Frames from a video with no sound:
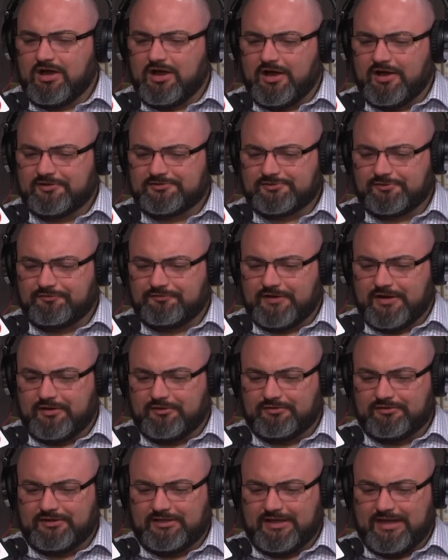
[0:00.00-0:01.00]
I also
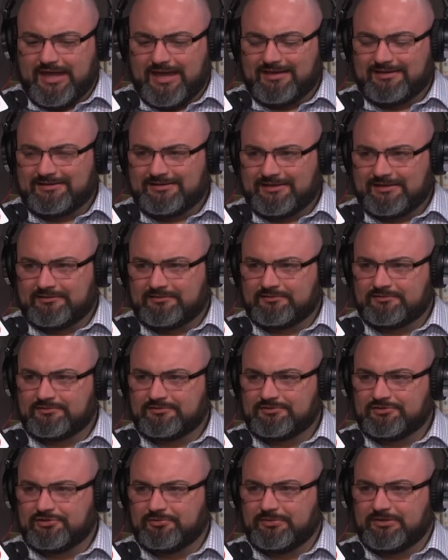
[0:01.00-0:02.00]
found the editing
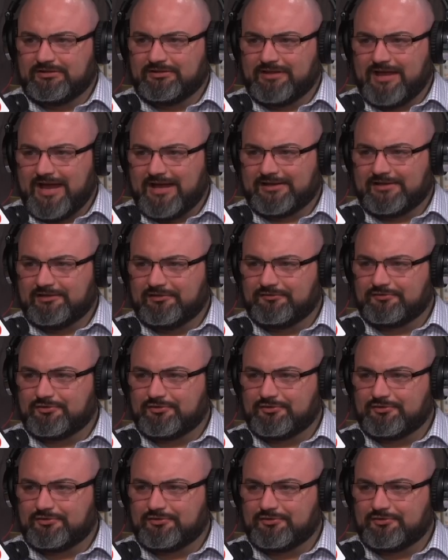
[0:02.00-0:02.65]
to be lacking.